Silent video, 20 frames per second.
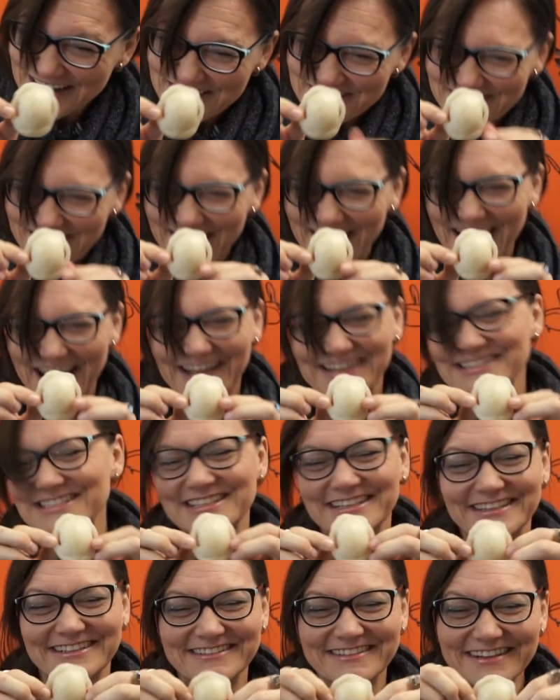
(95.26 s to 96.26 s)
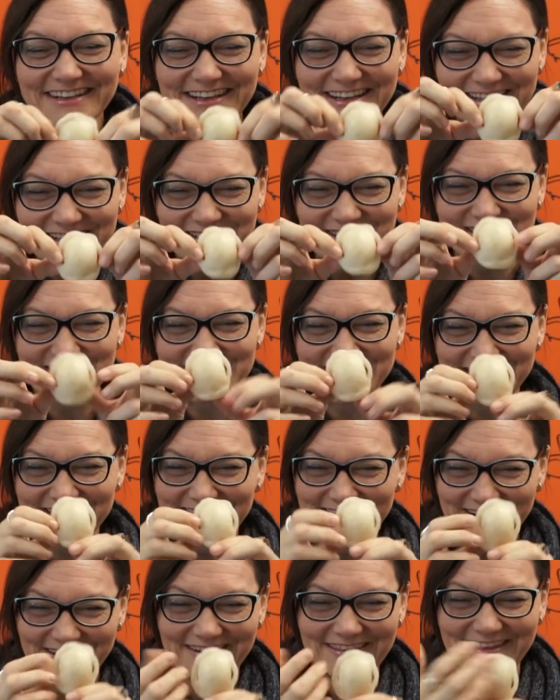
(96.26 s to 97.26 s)
where I had to
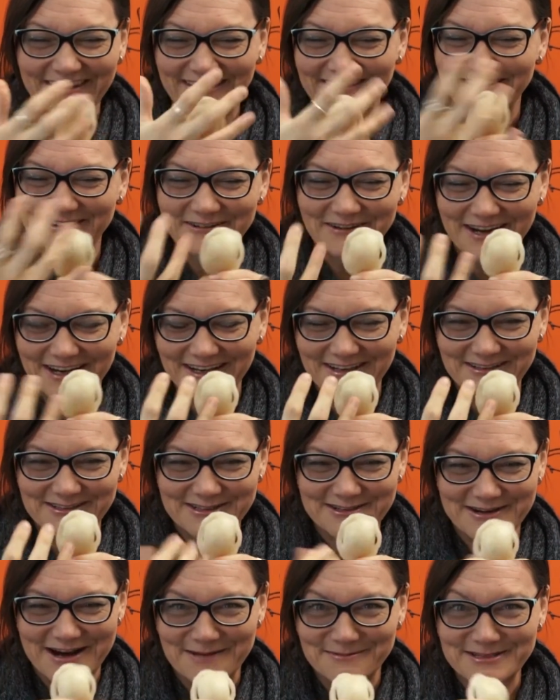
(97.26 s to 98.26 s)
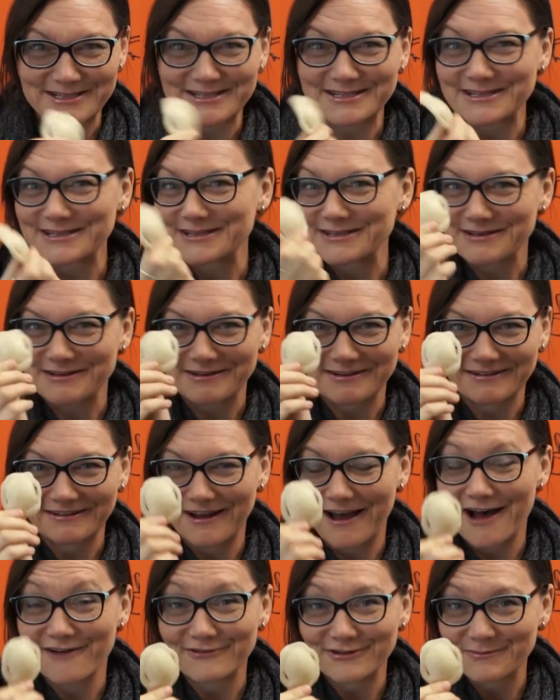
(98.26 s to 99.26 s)
think of a way to use straps. This is an
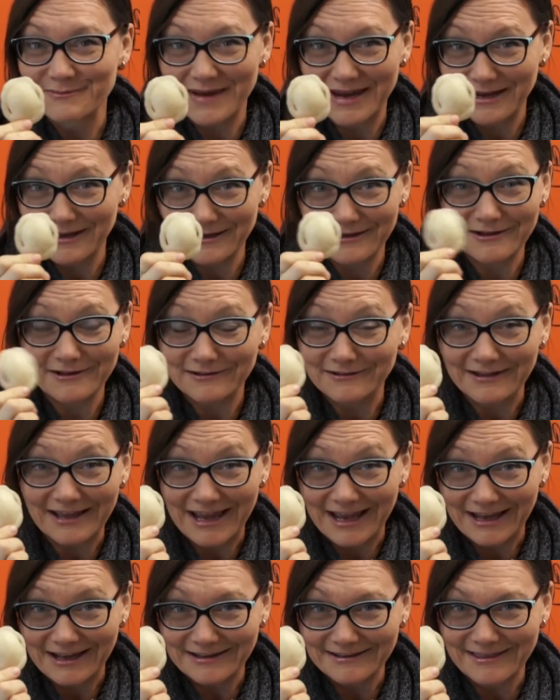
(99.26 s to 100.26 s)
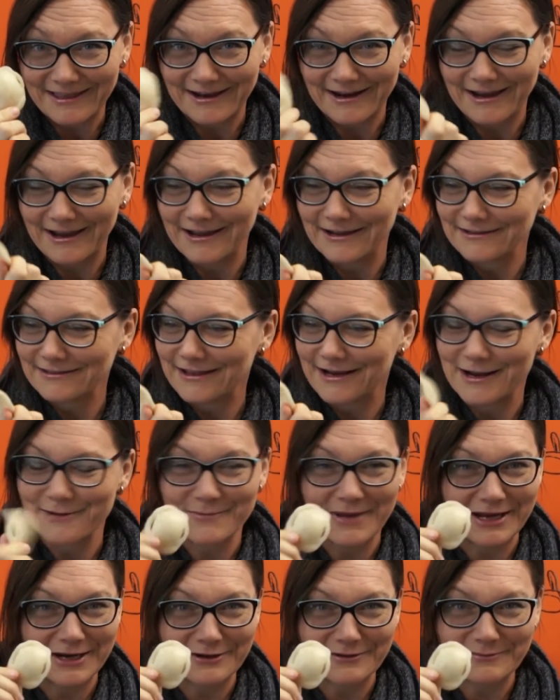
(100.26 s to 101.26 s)
oven baked clay that I
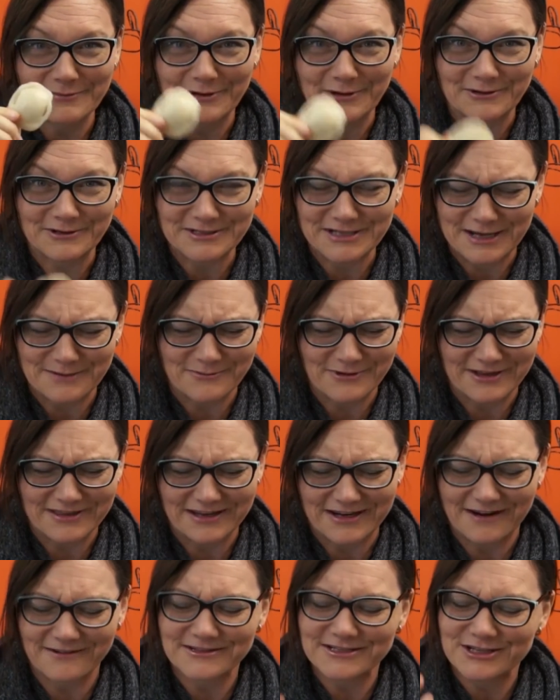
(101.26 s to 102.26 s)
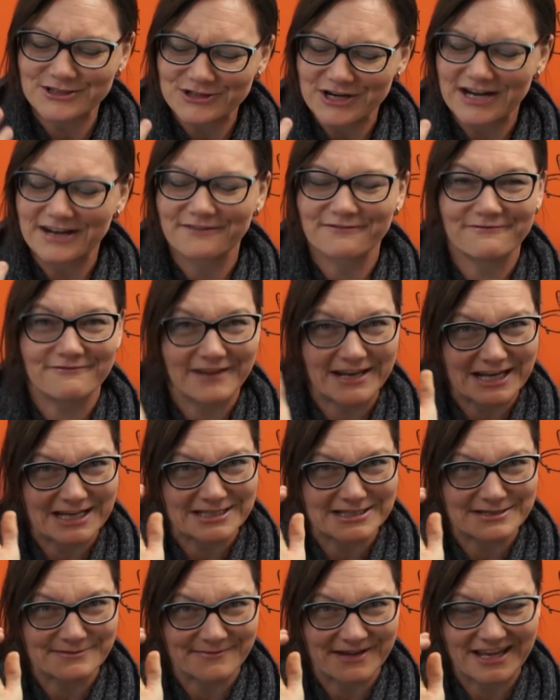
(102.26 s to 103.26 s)
made a prototype with, and I was just trying to fit
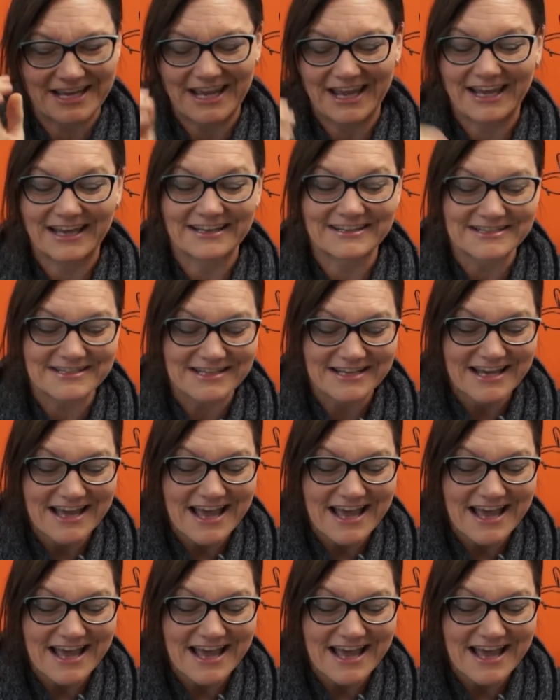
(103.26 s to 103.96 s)
it to my hand.